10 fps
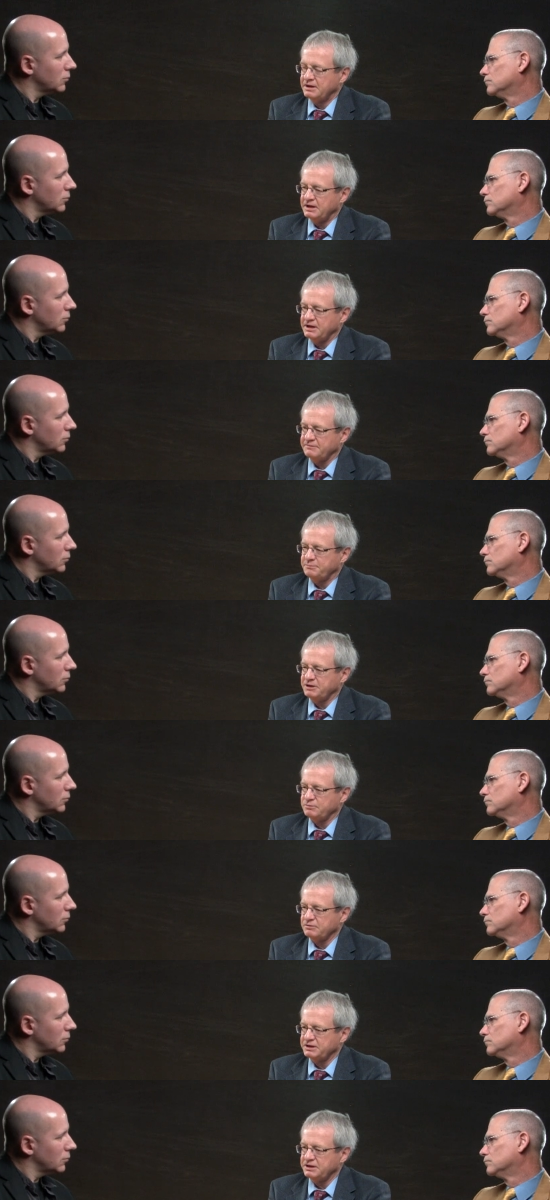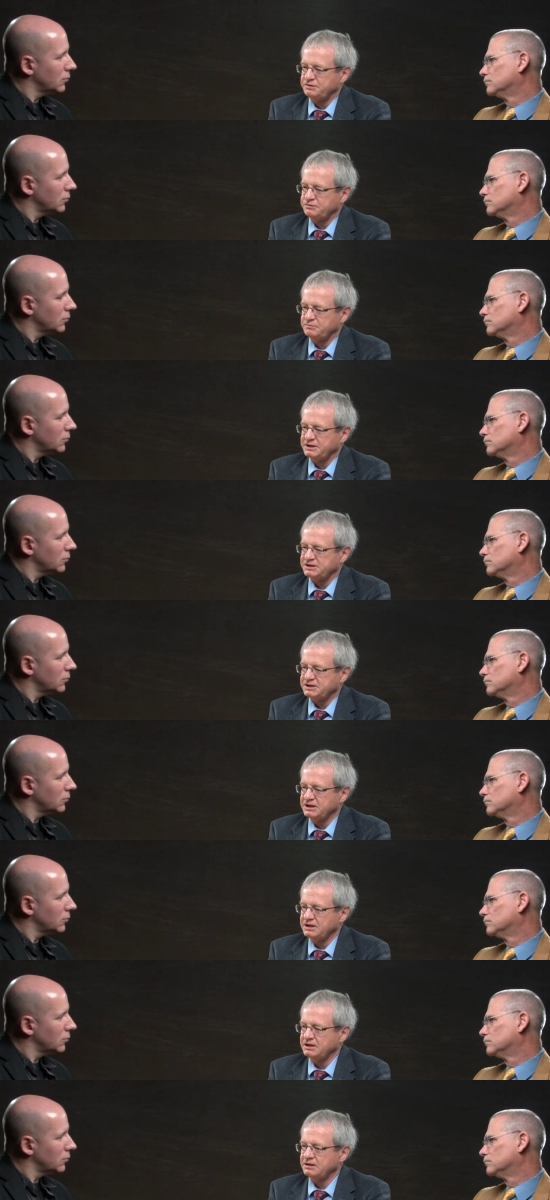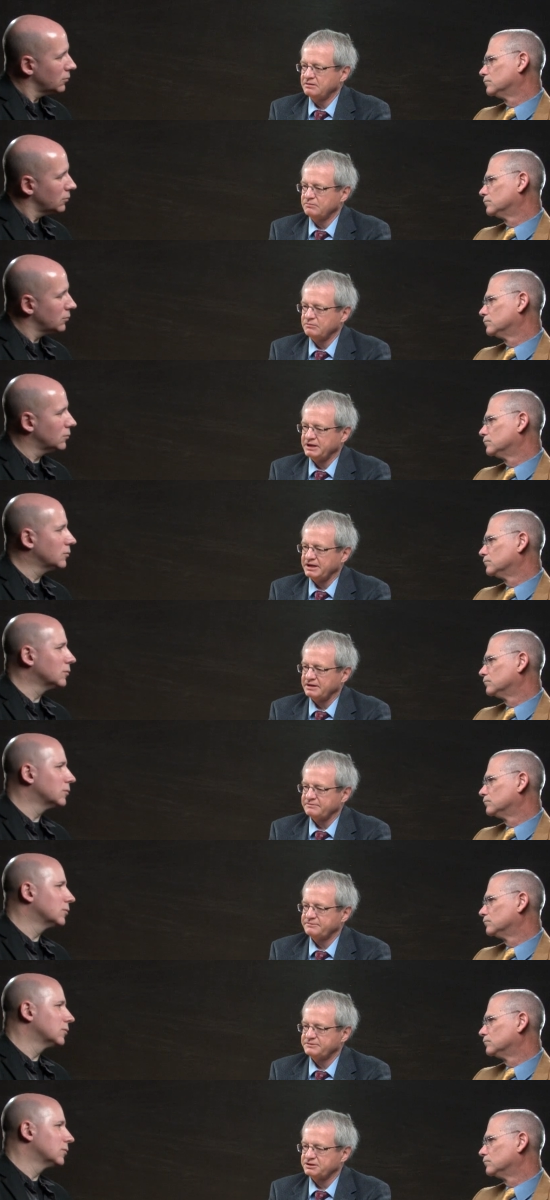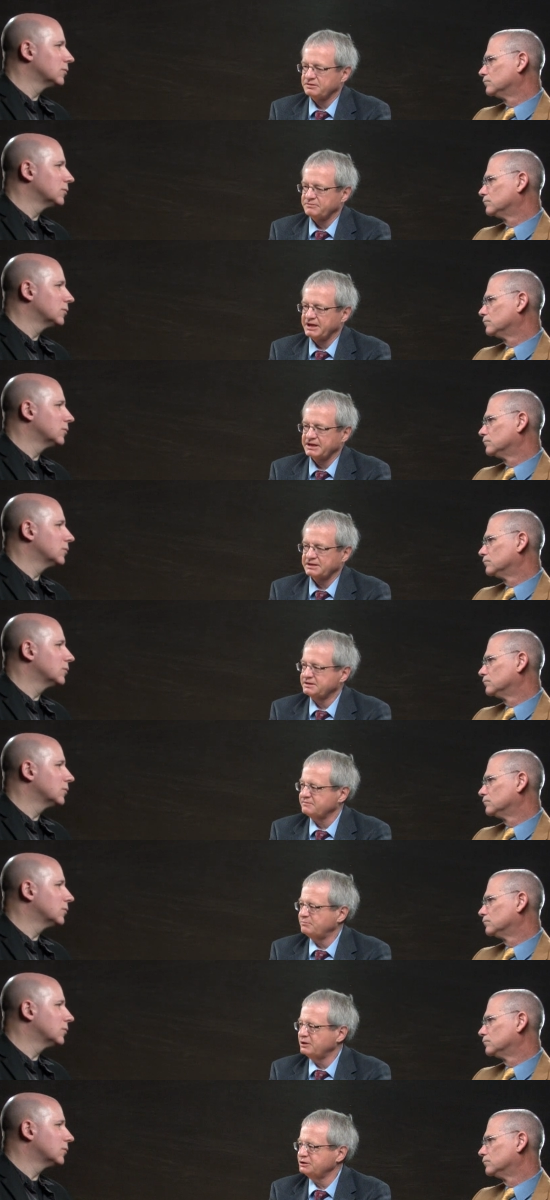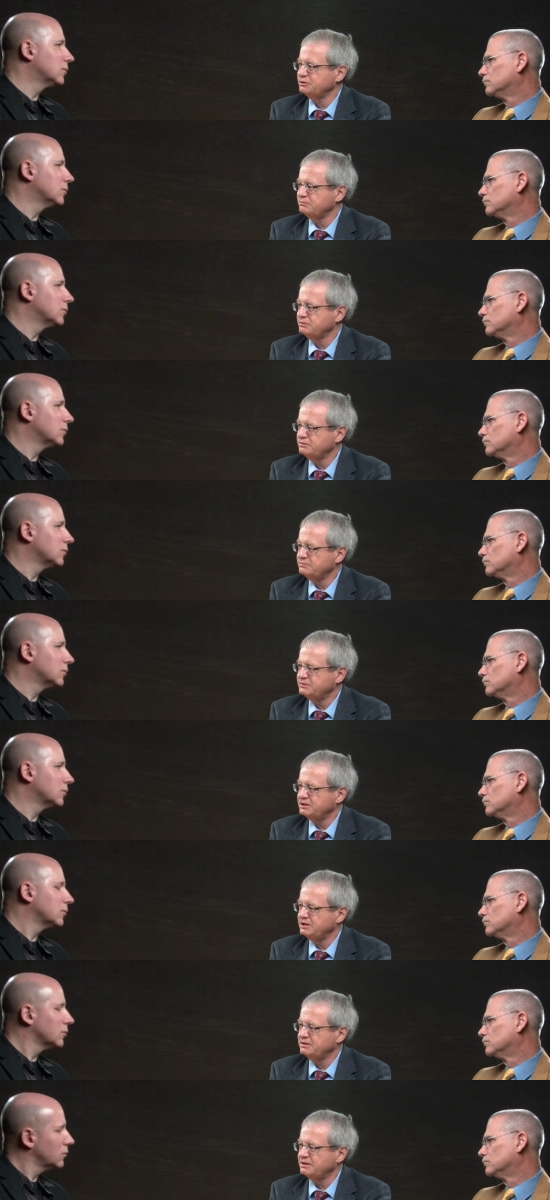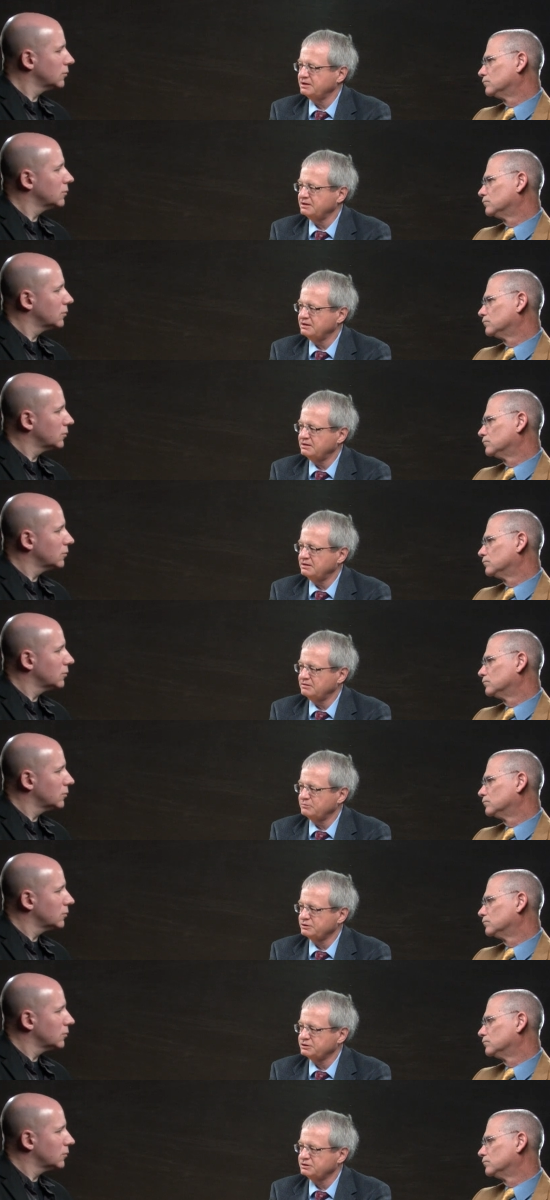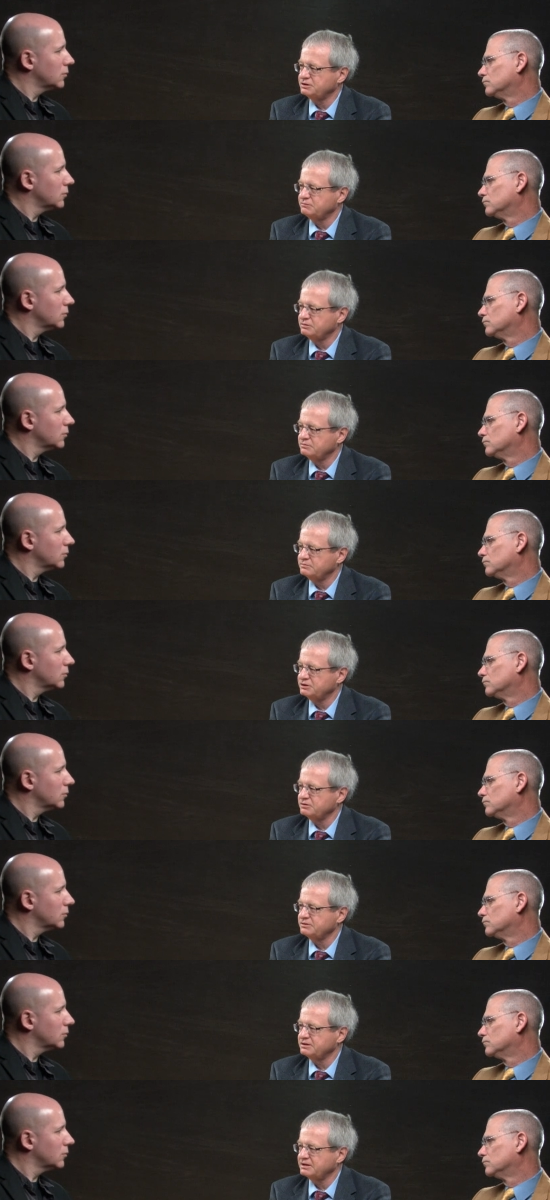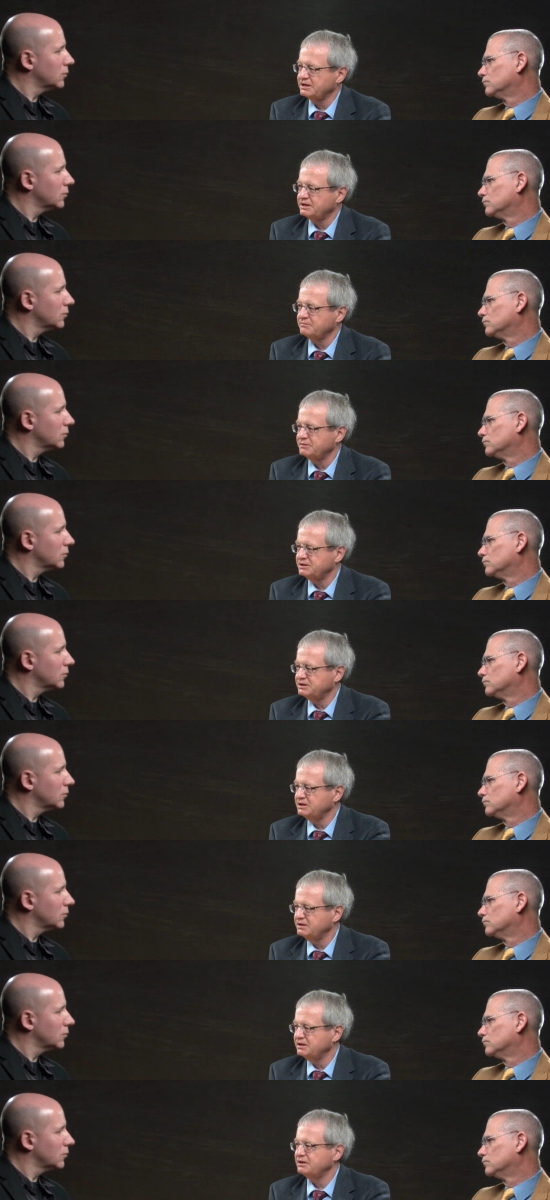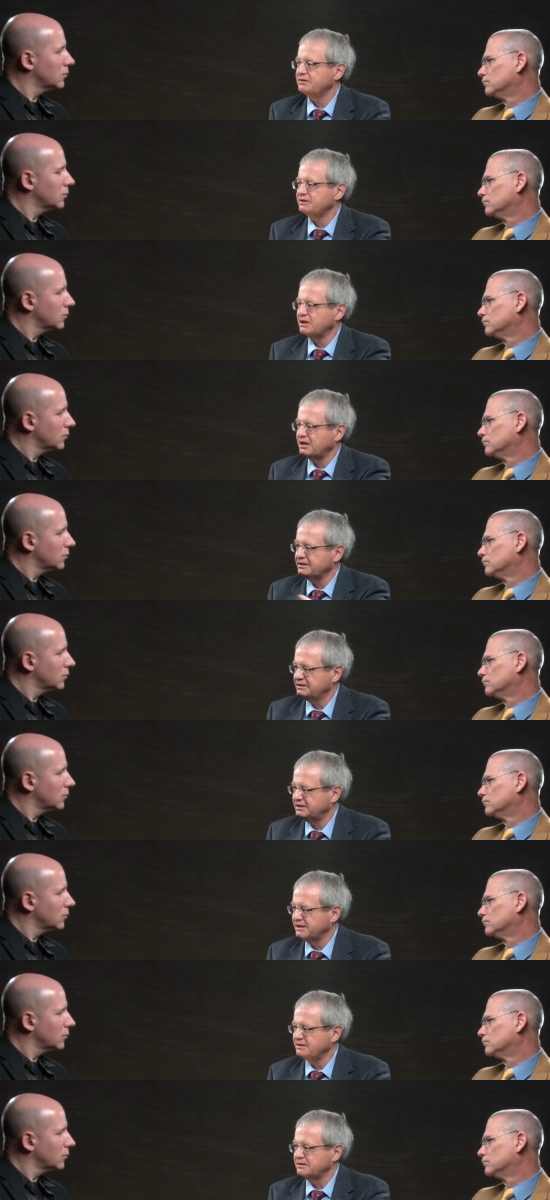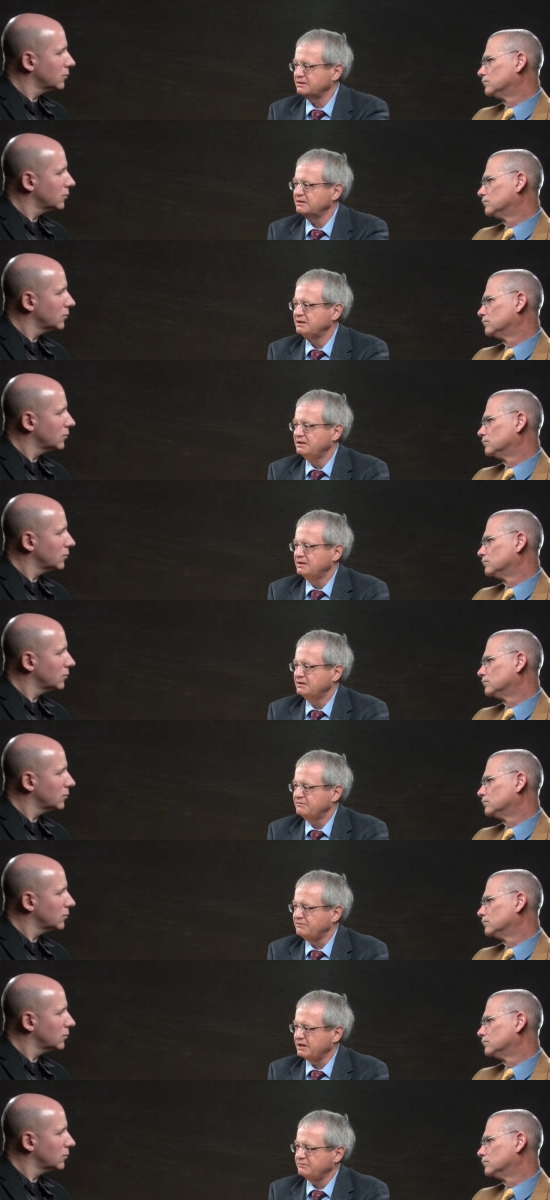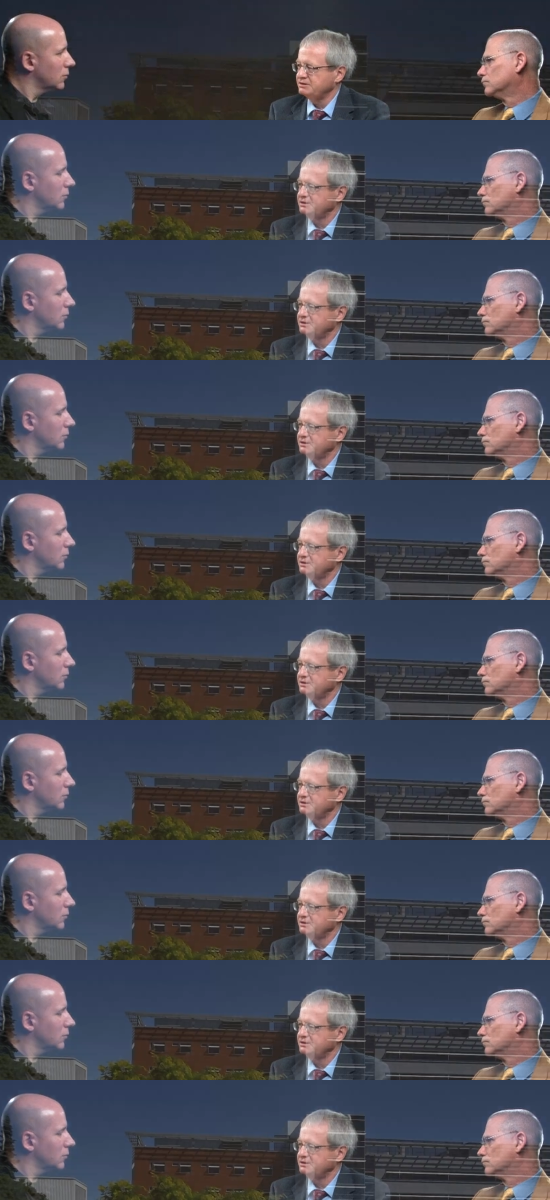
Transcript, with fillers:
Speaker 1: If people need to be seen, we have some negative pressure rooms in the emergency room so that they can be seen there and not get the virus